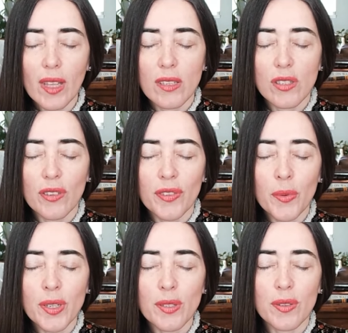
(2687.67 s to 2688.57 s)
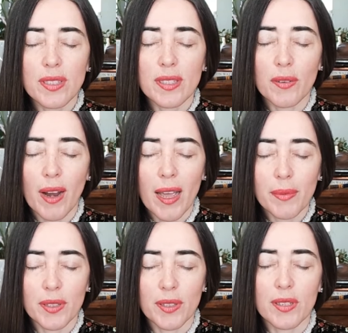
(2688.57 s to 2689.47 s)
So if you were to describe
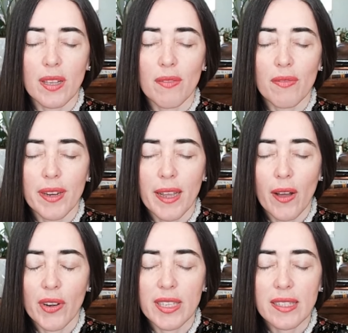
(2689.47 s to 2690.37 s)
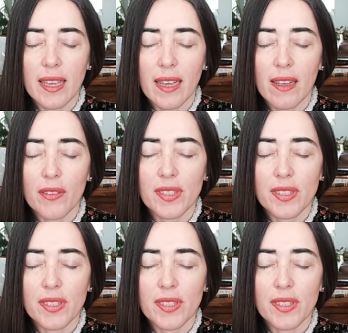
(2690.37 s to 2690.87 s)
to yourself right now on a scale of,